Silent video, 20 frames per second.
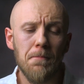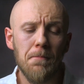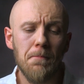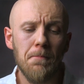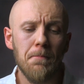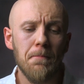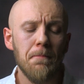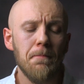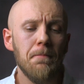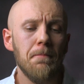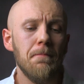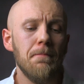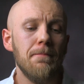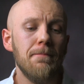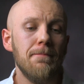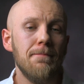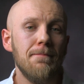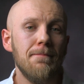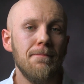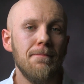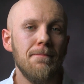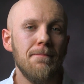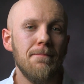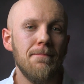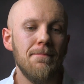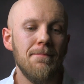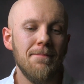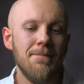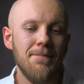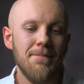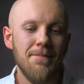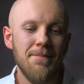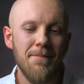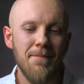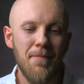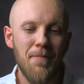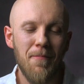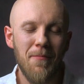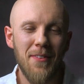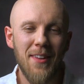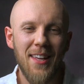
(no one is talking)